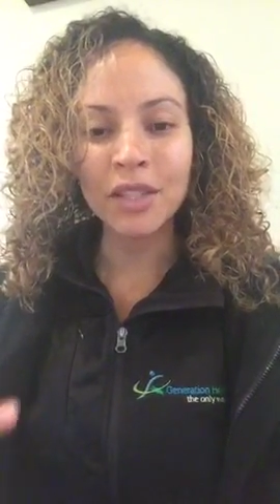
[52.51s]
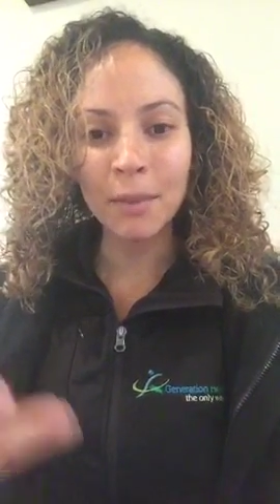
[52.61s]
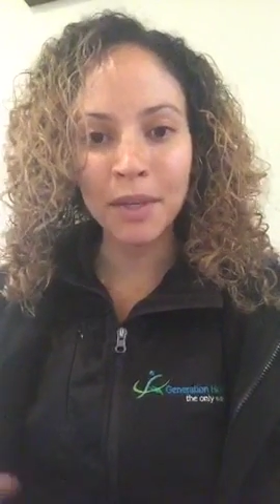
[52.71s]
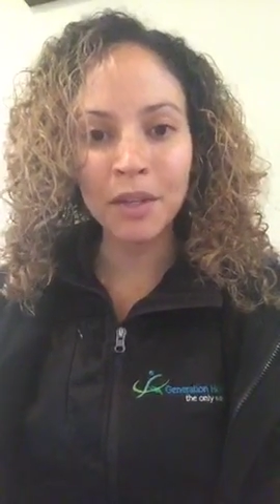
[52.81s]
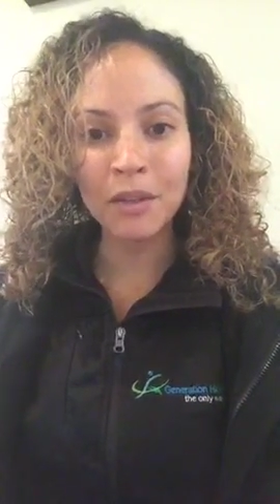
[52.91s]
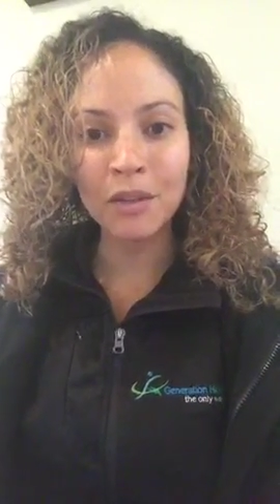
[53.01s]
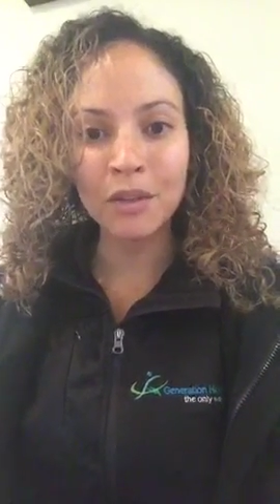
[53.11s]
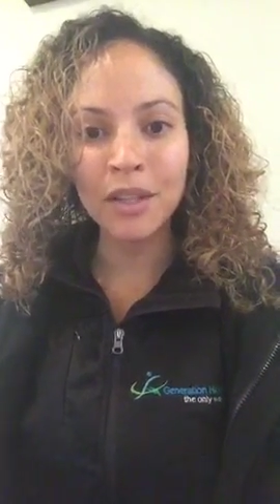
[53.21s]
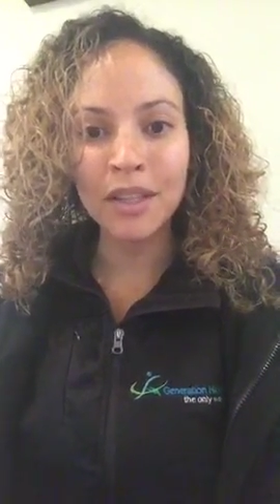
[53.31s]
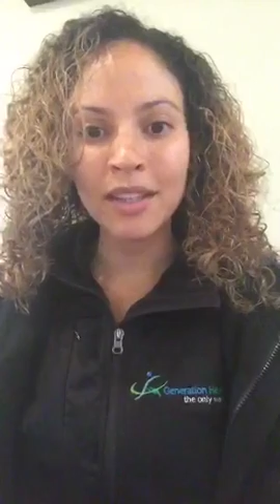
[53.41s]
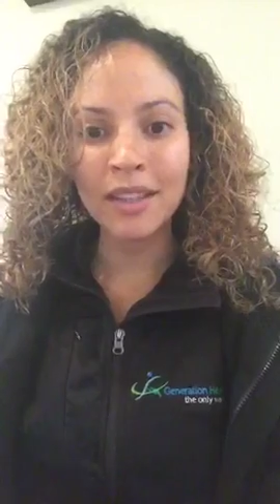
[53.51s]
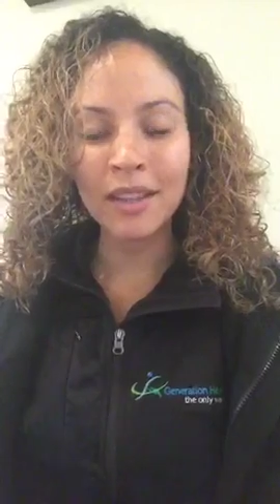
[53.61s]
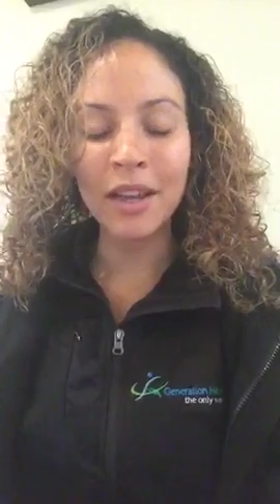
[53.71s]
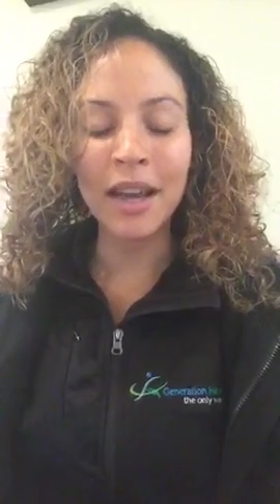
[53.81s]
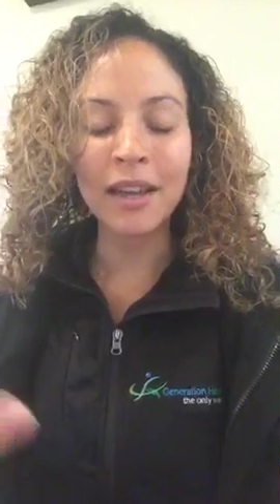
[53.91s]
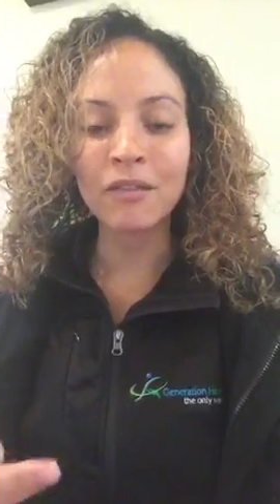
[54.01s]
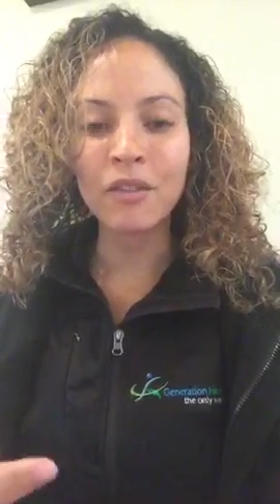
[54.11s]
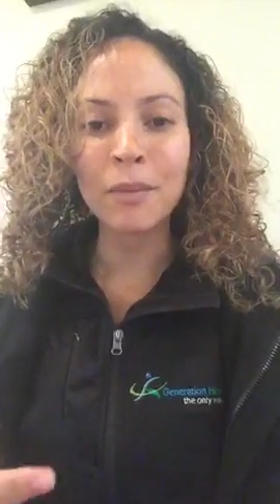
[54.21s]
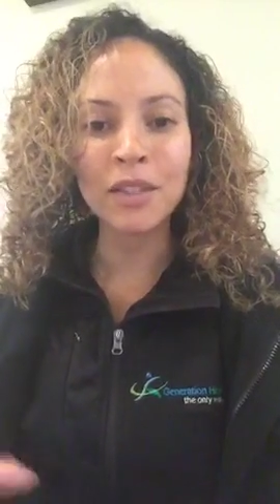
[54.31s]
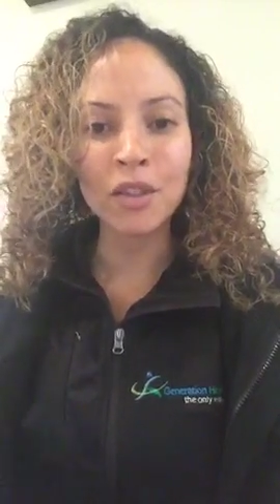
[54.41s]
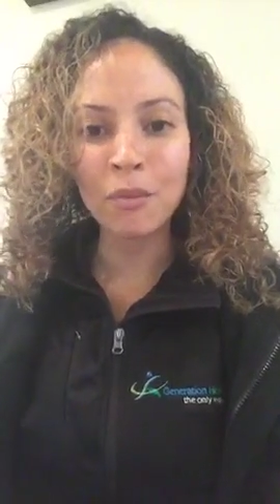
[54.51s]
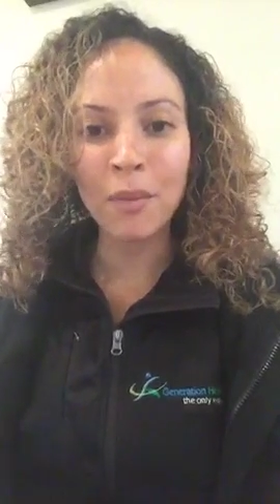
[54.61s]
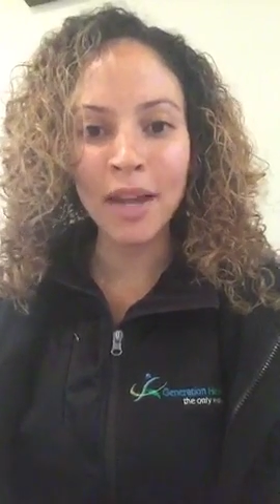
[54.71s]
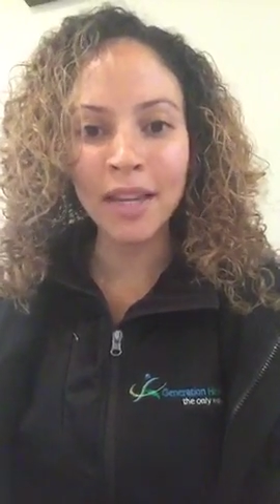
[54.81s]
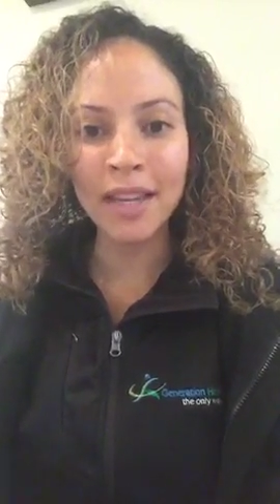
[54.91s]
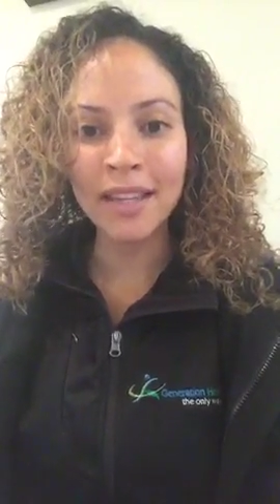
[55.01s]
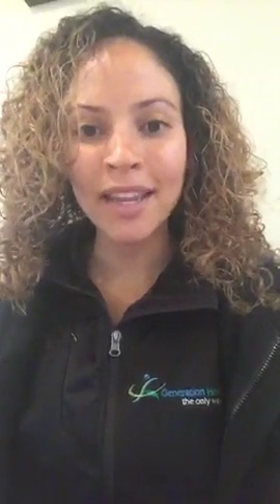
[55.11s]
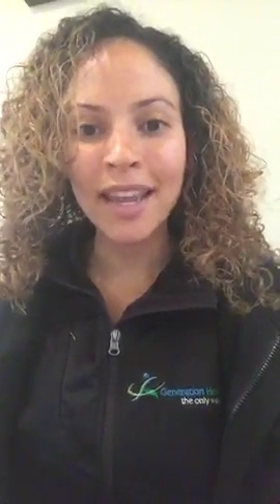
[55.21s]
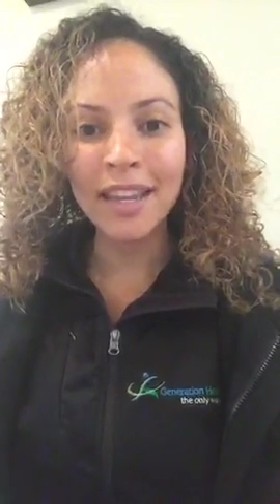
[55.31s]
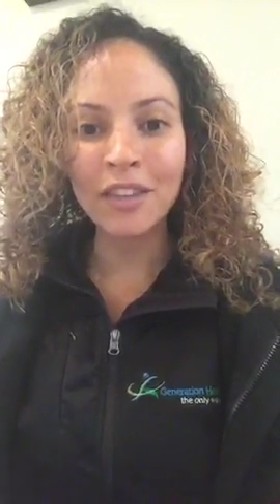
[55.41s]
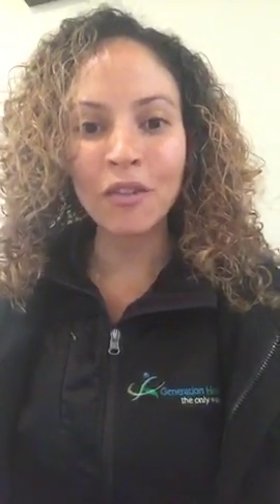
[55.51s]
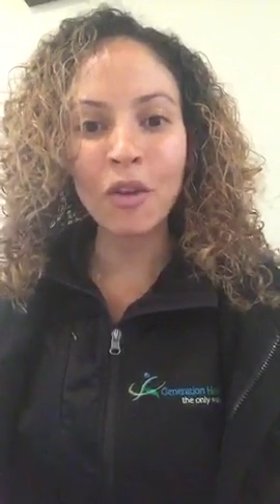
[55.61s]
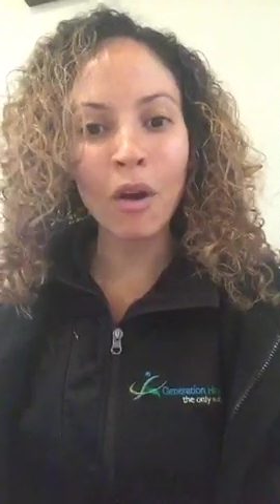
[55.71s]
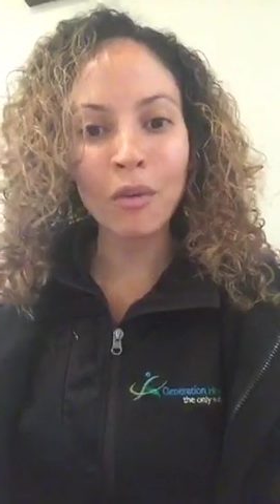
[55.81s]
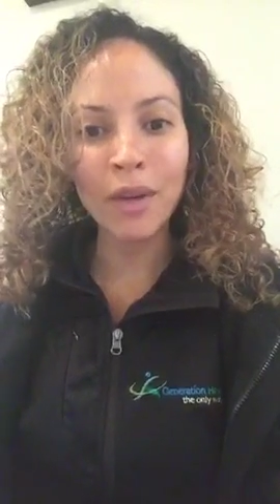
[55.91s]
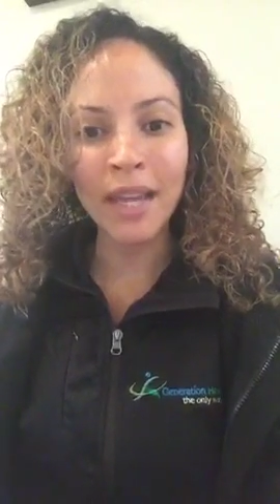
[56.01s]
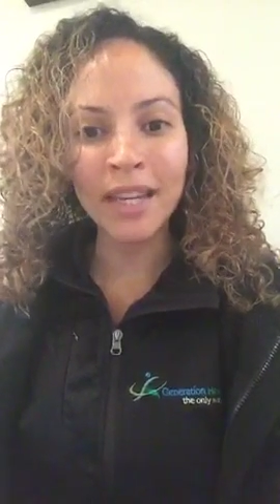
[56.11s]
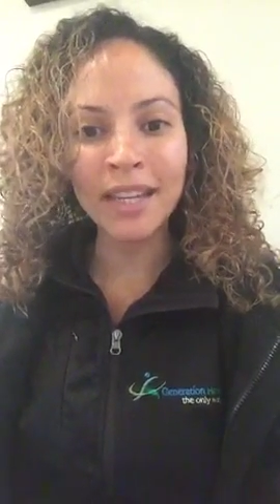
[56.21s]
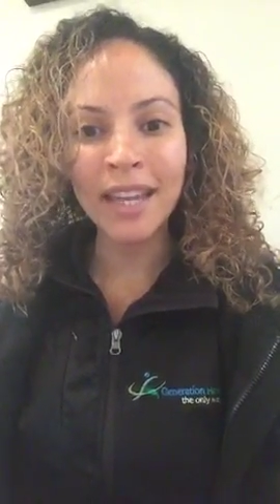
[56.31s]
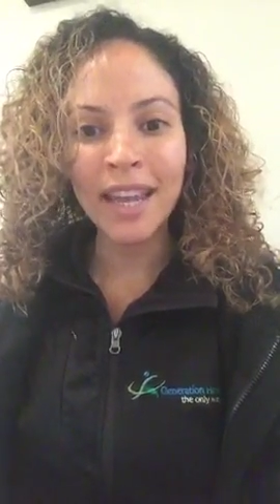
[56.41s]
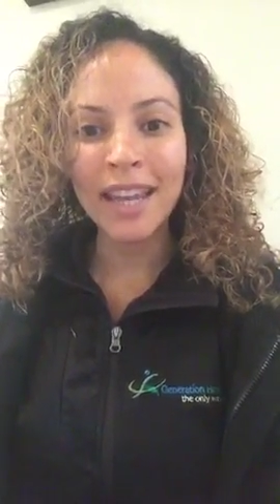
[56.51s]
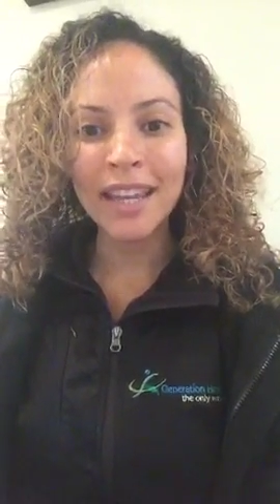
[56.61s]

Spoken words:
typical from the supermarket, not organic.